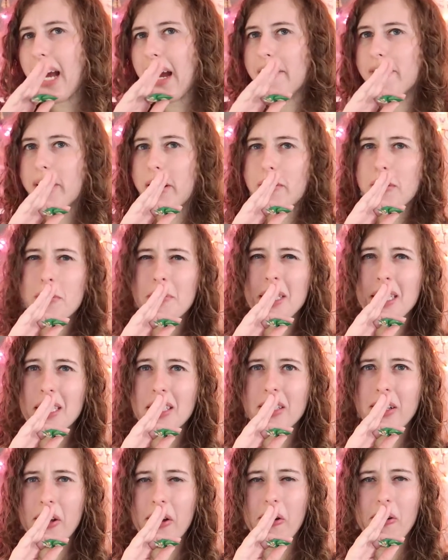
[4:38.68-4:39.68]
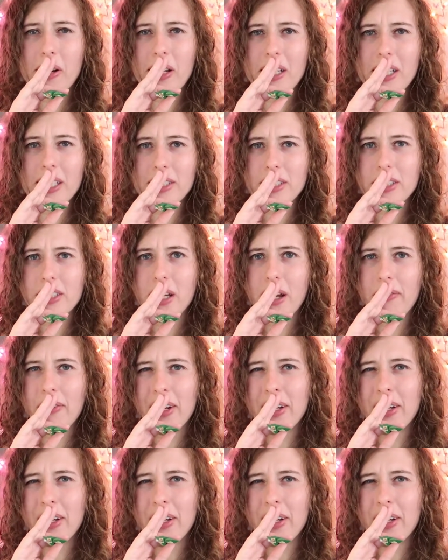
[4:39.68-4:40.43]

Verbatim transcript: yeah, I've never been in the coconut stuff.